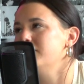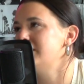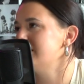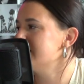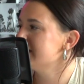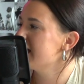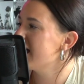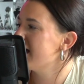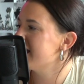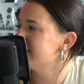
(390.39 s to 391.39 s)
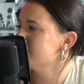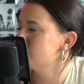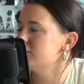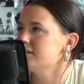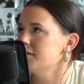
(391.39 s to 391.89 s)
Celia, and
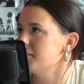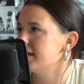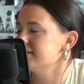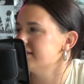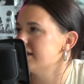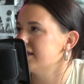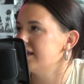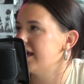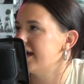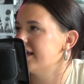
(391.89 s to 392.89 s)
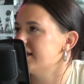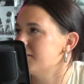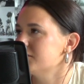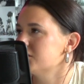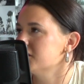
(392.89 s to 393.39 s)
she's amazing, and
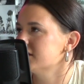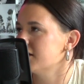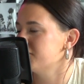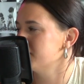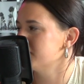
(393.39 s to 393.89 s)
I'm so excited for them to